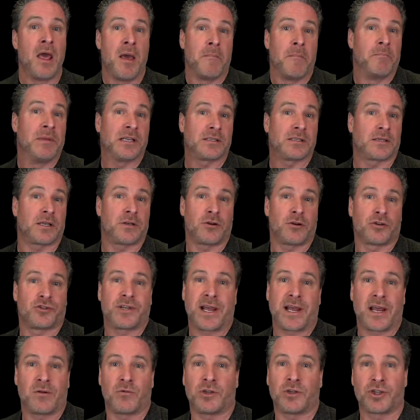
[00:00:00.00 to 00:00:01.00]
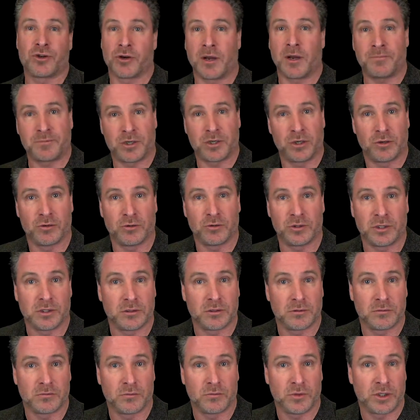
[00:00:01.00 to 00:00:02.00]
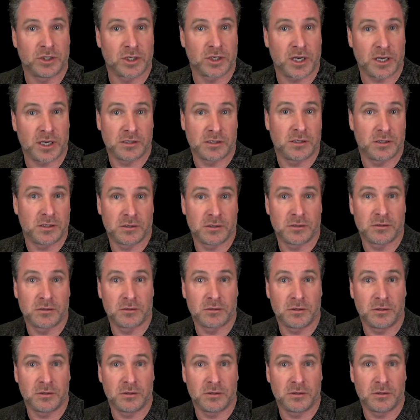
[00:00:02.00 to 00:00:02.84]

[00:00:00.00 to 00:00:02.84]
misunderstand what you're up to, in which case,